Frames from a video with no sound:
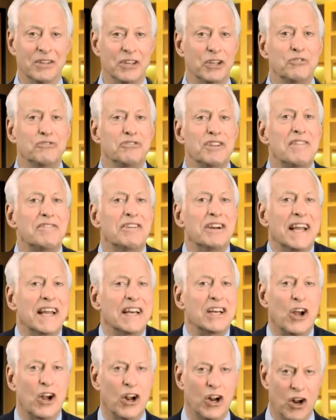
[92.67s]
You'll never
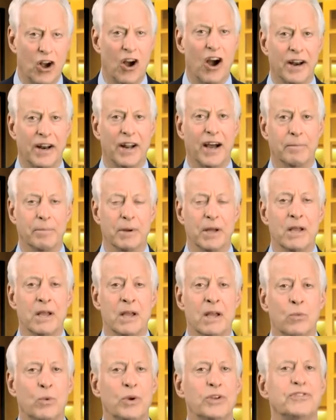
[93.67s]
get caught up.
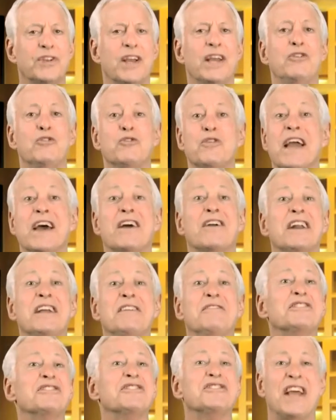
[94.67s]
We say you cannot
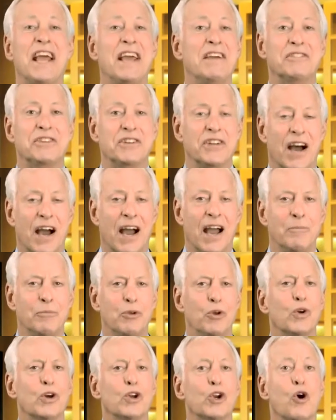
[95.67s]
even save time.
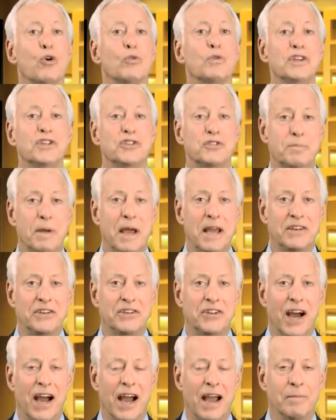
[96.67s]
You can only spend
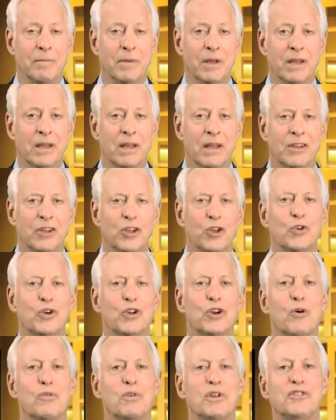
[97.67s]
time. You
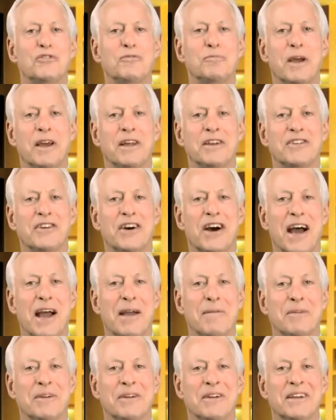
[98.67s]
can only spend
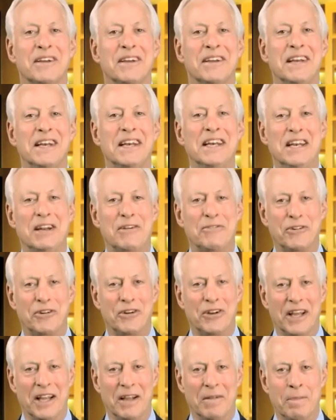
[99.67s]
time
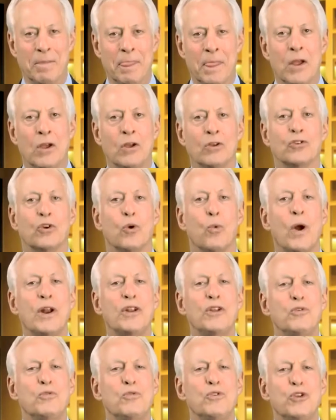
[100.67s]
differently. So what
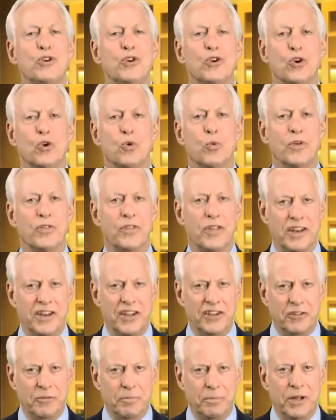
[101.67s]
you do with the
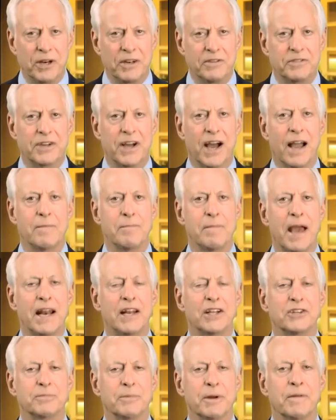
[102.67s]
discipline of time
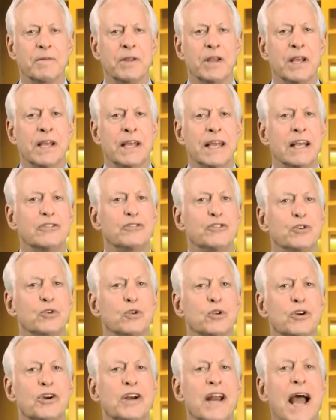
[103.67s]
management is you
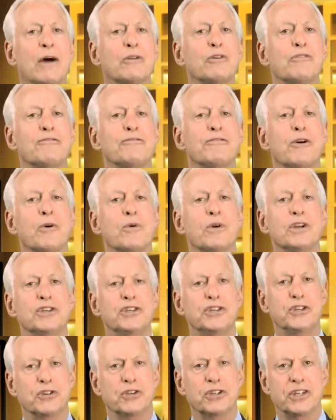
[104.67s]
learn how to
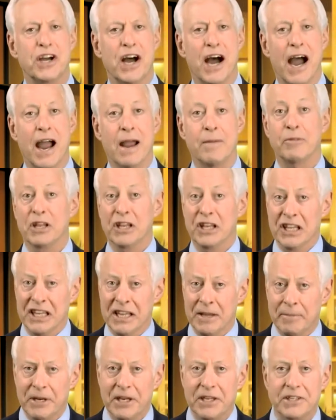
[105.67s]
focus your time, the
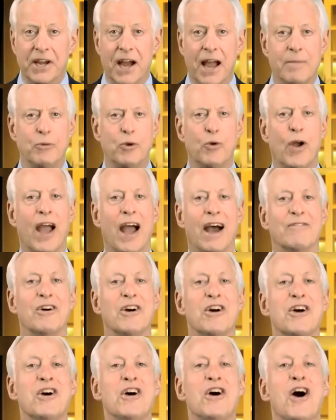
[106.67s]
limited time you have,
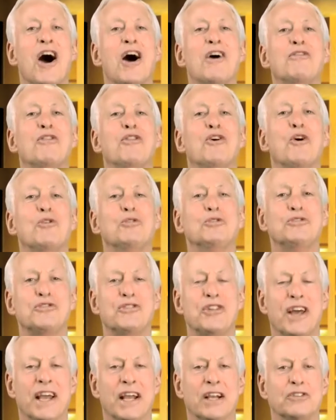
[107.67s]
on those
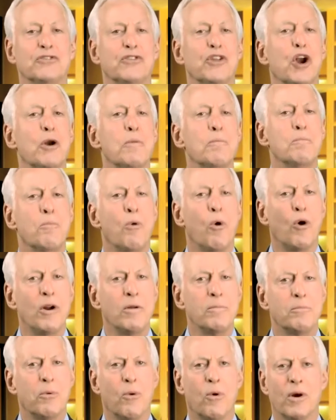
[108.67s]
things that are more
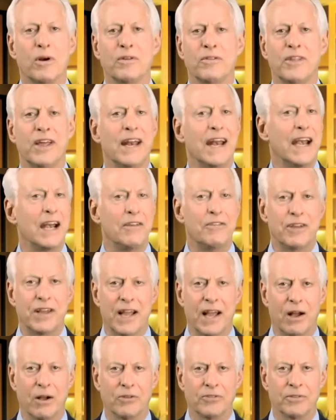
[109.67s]
important than
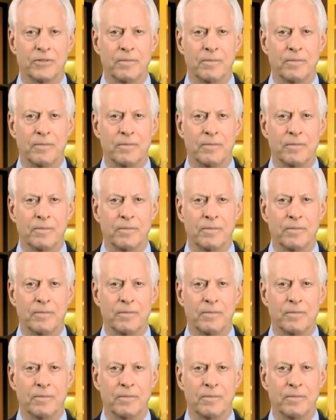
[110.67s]
anything else.